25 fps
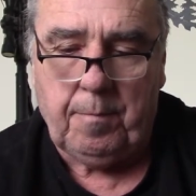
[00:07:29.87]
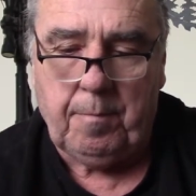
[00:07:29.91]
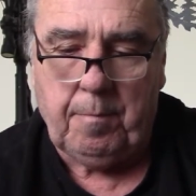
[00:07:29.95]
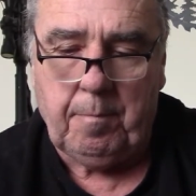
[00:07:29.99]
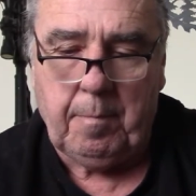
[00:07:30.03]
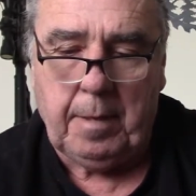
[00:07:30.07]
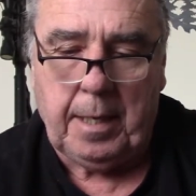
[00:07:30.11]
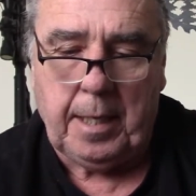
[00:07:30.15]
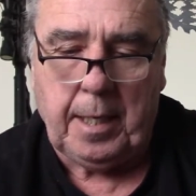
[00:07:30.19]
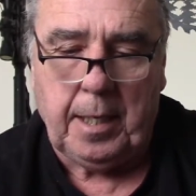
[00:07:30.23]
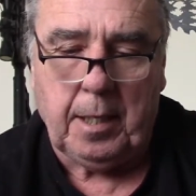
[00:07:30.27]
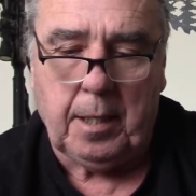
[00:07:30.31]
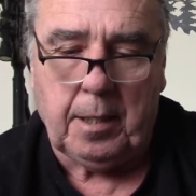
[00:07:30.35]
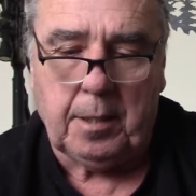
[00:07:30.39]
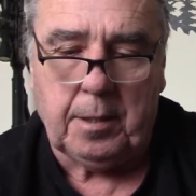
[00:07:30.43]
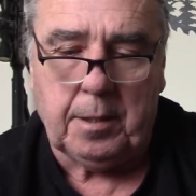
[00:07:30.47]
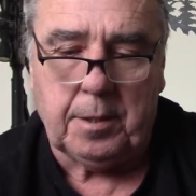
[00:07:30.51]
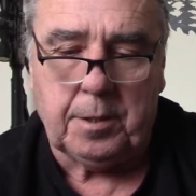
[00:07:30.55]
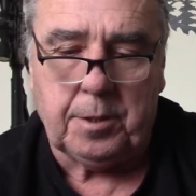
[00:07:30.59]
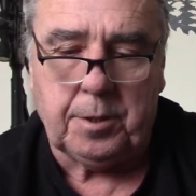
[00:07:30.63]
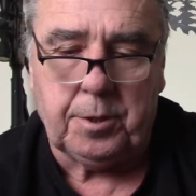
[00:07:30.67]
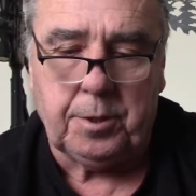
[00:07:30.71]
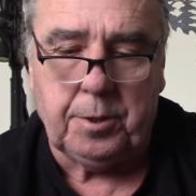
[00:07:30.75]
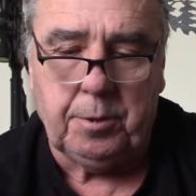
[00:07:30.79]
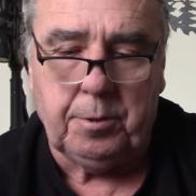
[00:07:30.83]
Many
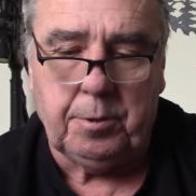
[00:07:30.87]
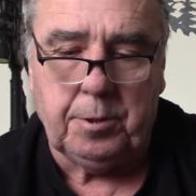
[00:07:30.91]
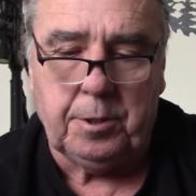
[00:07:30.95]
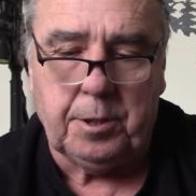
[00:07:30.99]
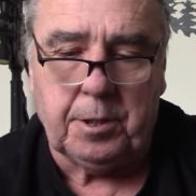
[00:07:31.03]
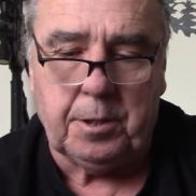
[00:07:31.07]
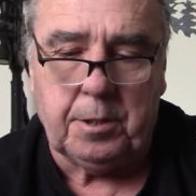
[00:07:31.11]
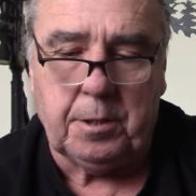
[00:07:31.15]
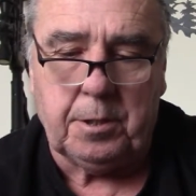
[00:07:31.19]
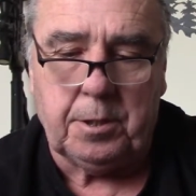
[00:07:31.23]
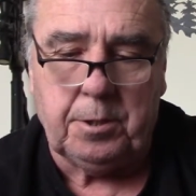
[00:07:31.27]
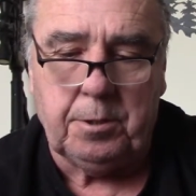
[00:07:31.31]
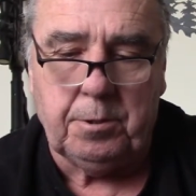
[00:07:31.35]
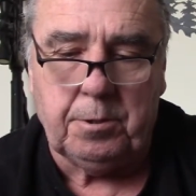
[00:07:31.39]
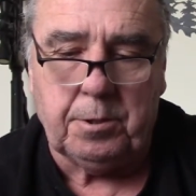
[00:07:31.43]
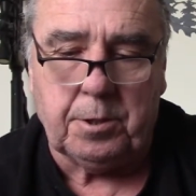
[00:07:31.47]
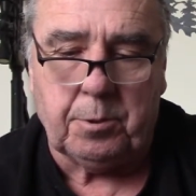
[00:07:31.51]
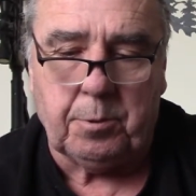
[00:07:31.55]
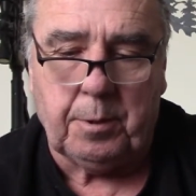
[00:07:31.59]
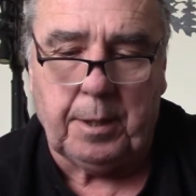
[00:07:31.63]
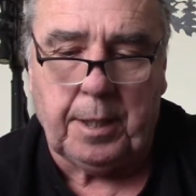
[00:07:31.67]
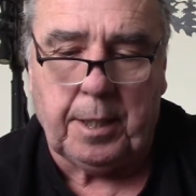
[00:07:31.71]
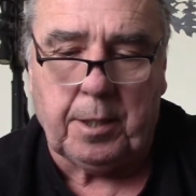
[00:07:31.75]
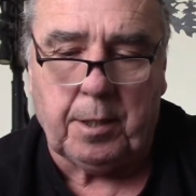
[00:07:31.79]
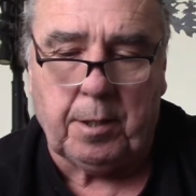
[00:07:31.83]
hunters choose a
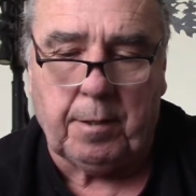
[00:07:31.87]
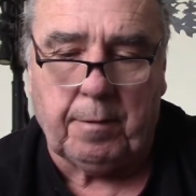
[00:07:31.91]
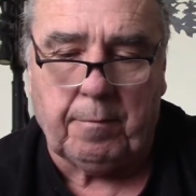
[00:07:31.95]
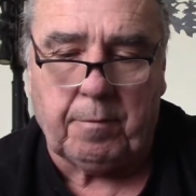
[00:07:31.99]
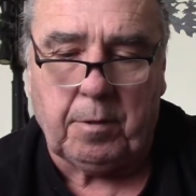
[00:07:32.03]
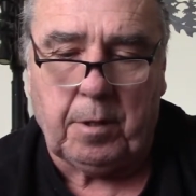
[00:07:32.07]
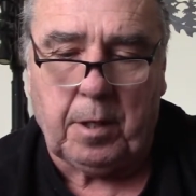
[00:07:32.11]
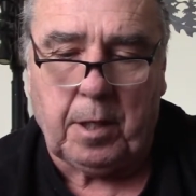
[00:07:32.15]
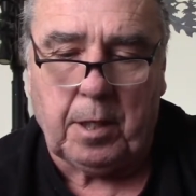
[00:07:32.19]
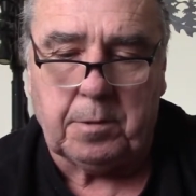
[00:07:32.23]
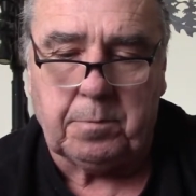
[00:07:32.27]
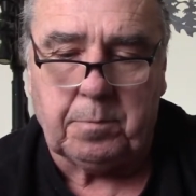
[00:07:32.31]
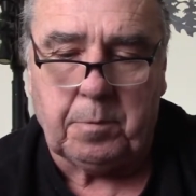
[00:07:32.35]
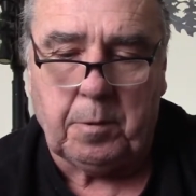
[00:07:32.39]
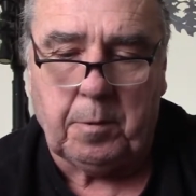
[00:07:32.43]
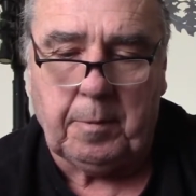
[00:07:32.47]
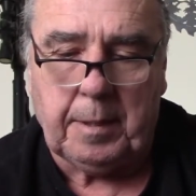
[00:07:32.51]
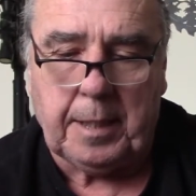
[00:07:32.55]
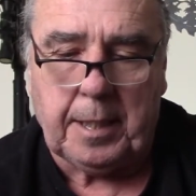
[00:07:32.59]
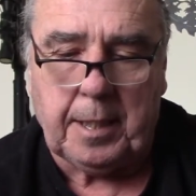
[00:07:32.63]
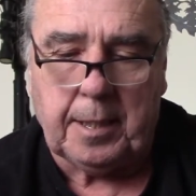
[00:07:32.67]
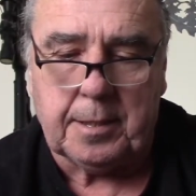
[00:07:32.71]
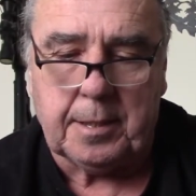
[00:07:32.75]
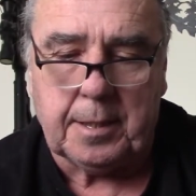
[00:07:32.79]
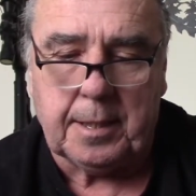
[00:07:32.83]
recurve crossbow
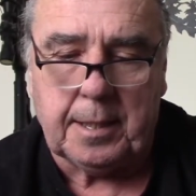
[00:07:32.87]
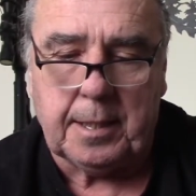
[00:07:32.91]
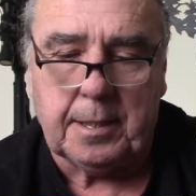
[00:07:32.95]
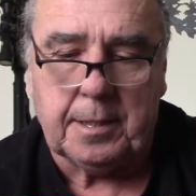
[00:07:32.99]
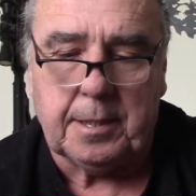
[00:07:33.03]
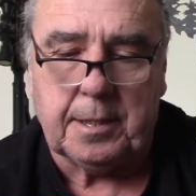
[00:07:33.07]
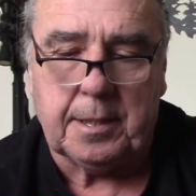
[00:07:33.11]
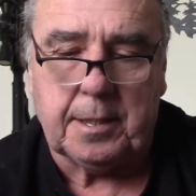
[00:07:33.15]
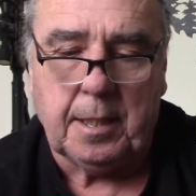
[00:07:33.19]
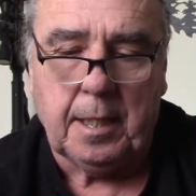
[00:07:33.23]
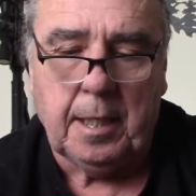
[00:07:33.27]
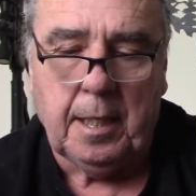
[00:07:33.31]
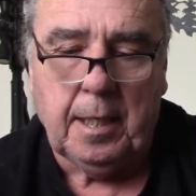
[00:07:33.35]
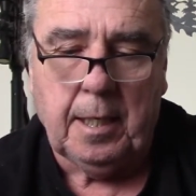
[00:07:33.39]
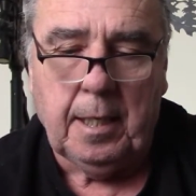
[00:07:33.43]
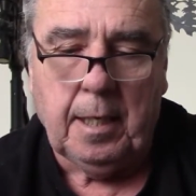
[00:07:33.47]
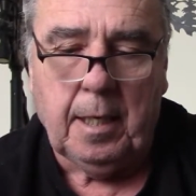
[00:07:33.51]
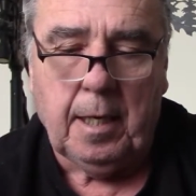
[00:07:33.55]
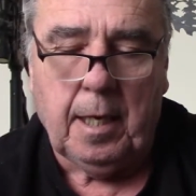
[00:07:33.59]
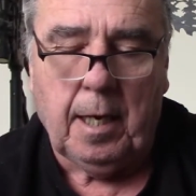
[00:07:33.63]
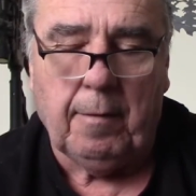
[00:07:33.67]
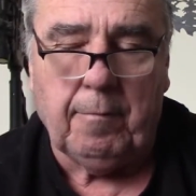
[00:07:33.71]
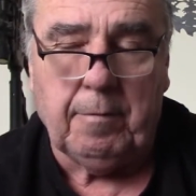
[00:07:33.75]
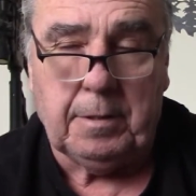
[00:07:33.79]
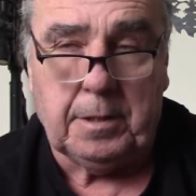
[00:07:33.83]
because
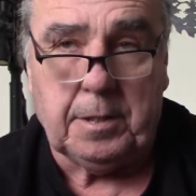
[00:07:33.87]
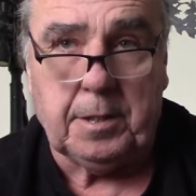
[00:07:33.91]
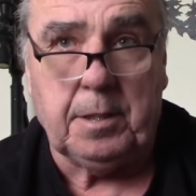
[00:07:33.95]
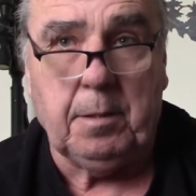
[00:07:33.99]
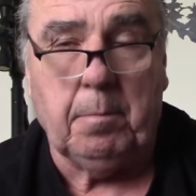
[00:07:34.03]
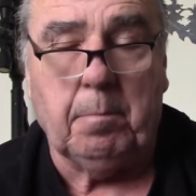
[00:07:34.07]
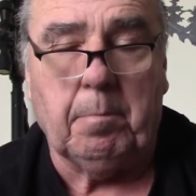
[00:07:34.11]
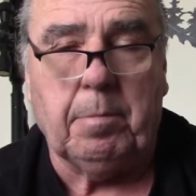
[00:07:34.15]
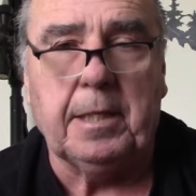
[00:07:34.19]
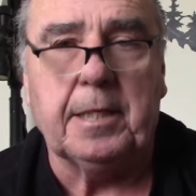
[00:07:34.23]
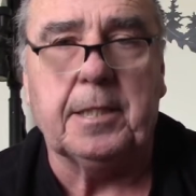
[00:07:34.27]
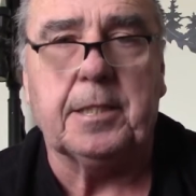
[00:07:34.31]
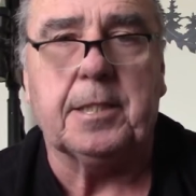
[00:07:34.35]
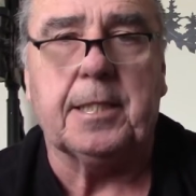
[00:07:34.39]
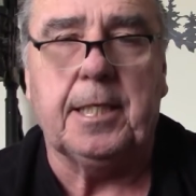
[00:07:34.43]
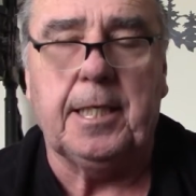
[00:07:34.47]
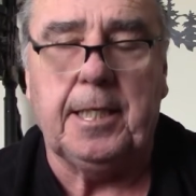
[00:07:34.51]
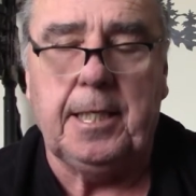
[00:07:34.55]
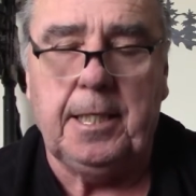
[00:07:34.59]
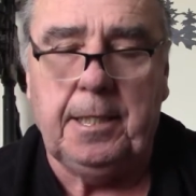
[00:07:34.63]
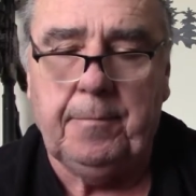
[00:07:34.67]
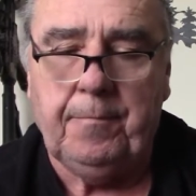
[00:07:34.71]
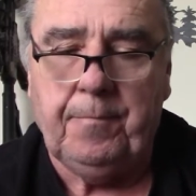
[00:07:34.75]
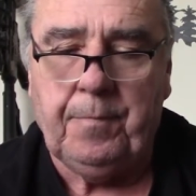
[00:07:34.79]
of its simplicity.